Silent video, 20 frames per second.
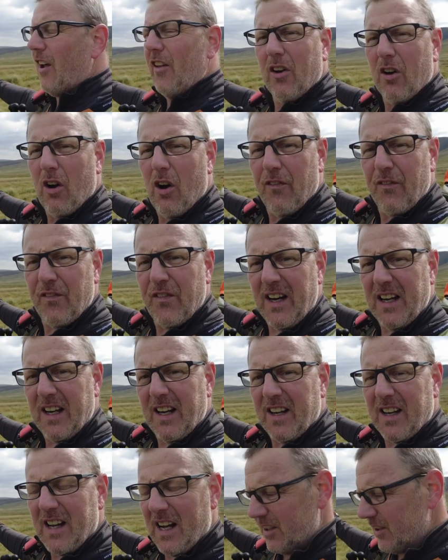I've got a
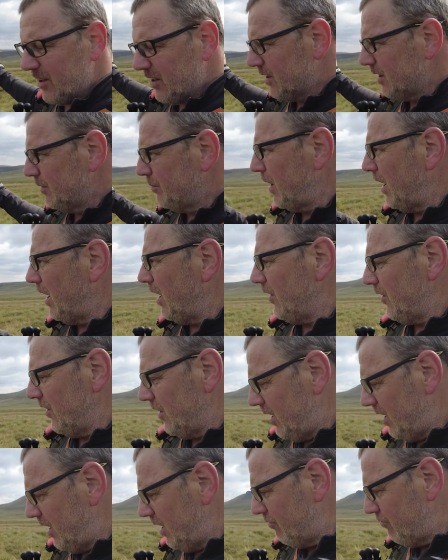feeling that's part of
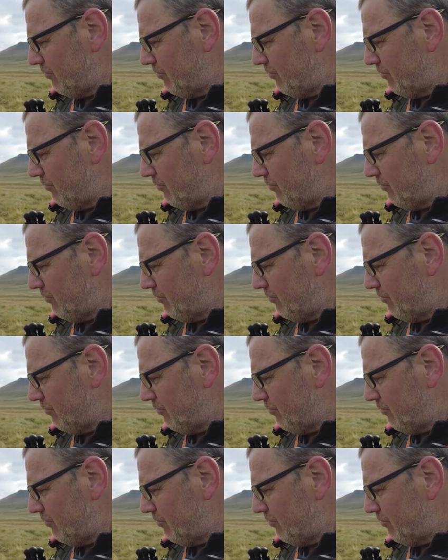the